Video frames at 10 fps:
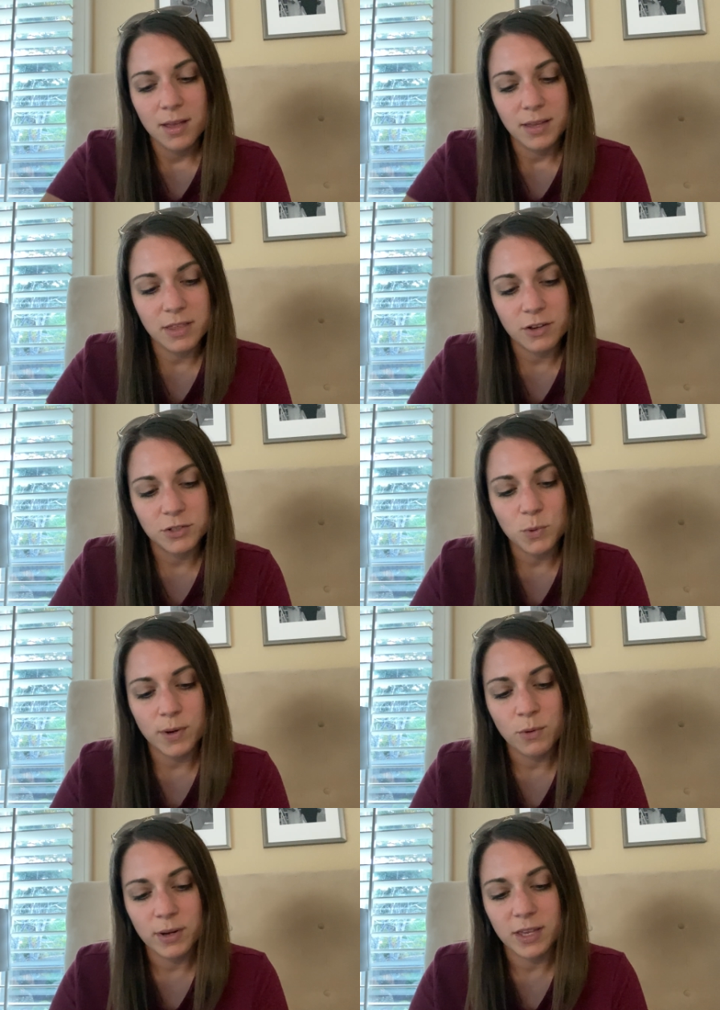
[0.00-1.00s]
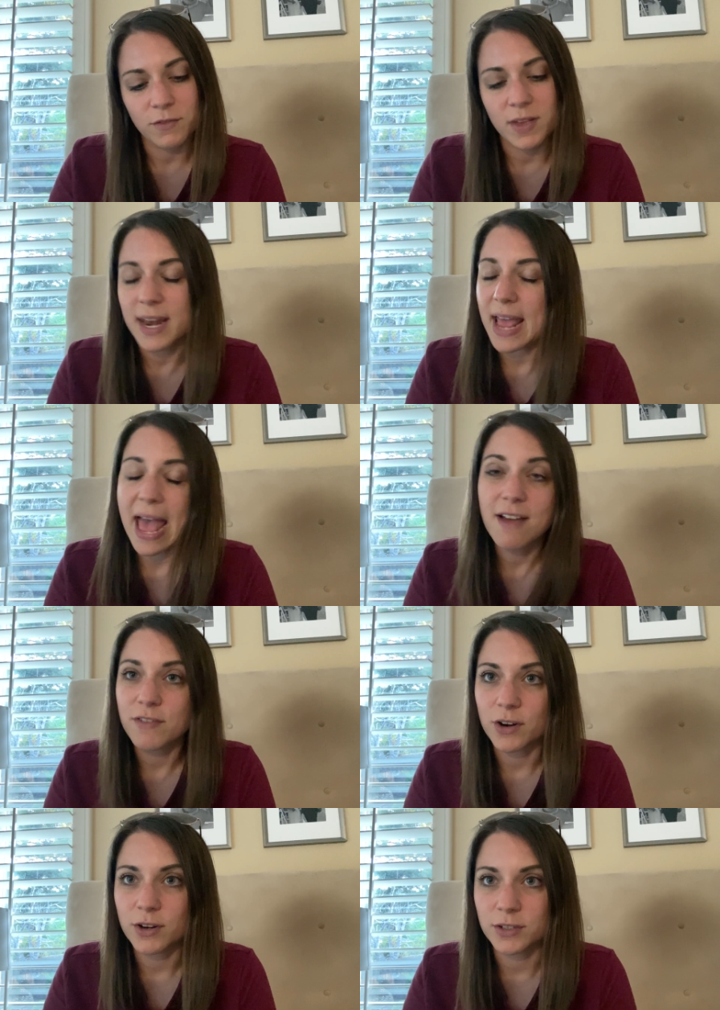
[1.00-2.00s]
either Soren or Gylfi had
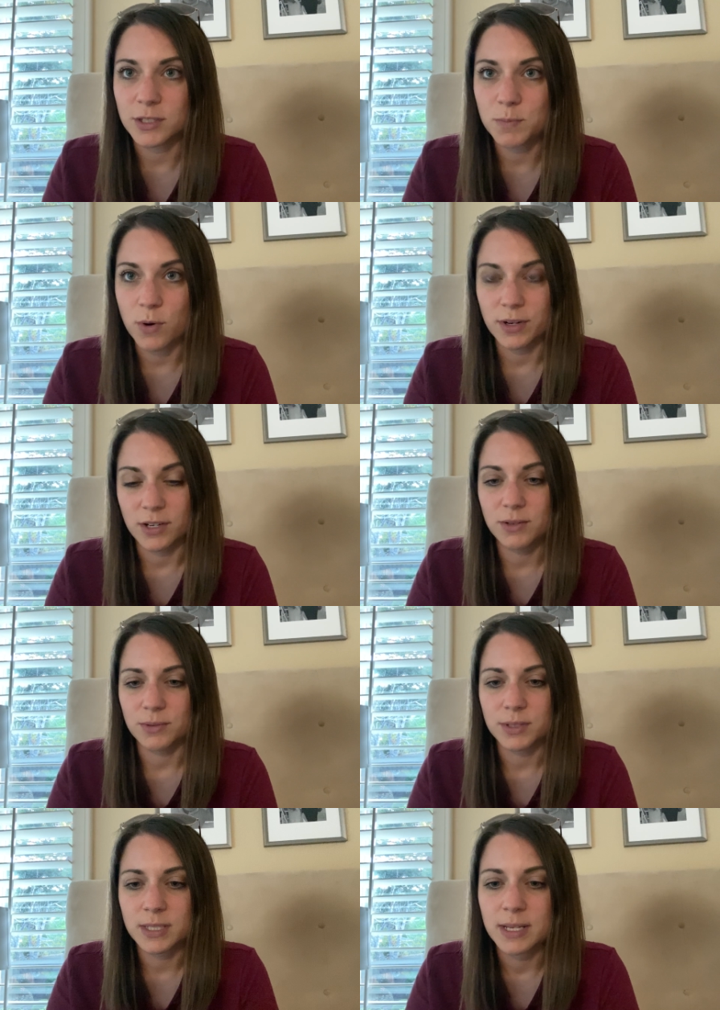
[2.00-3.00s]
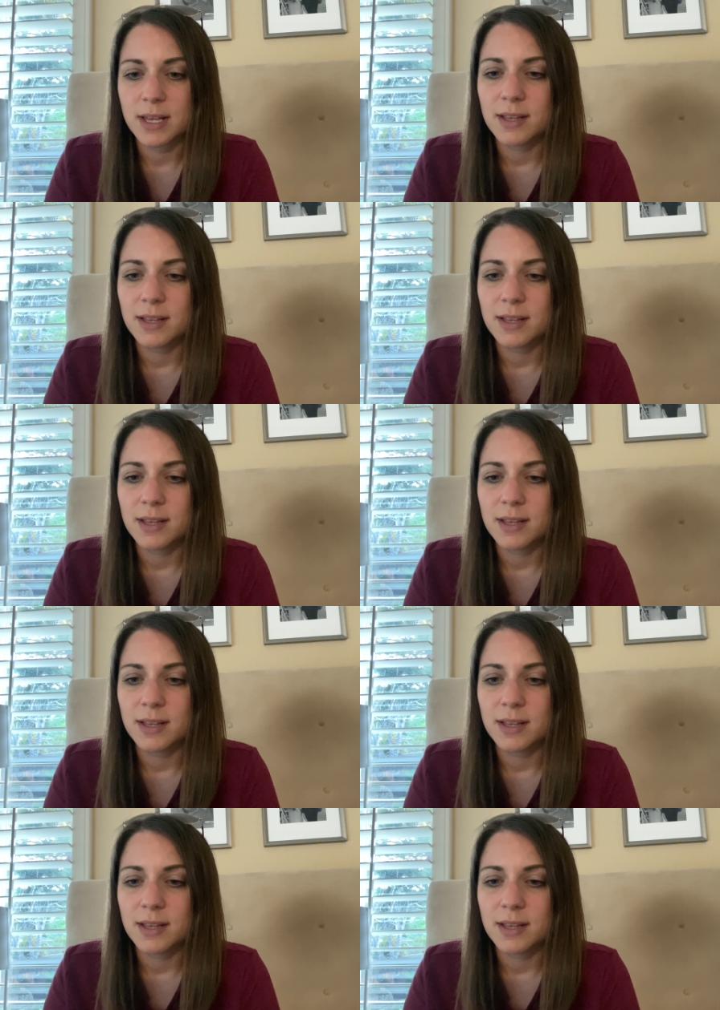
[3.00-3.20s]
ever heard Sporn use.